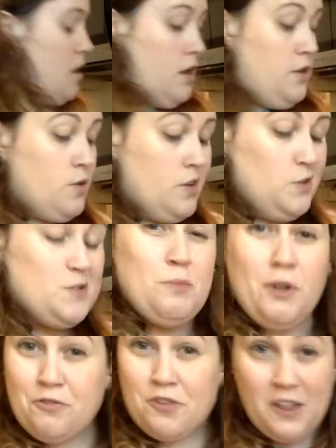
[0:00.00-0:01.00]
You can use
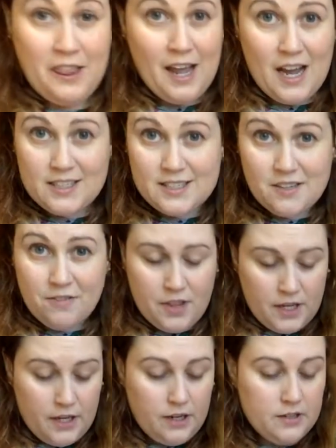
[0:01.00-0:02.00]
mint for lots of
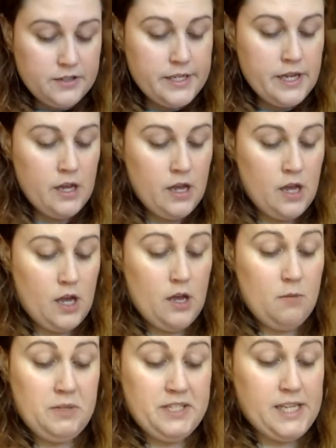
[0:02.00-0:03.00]
things
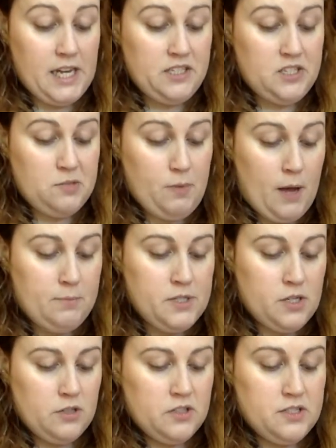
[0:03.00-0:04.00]
besides just
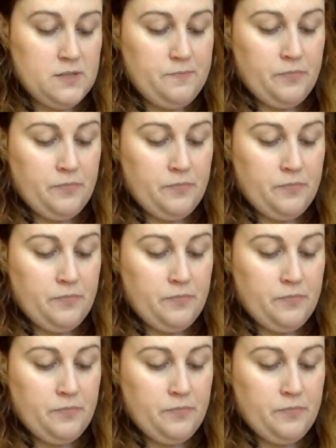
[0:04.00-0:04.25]
popsicles.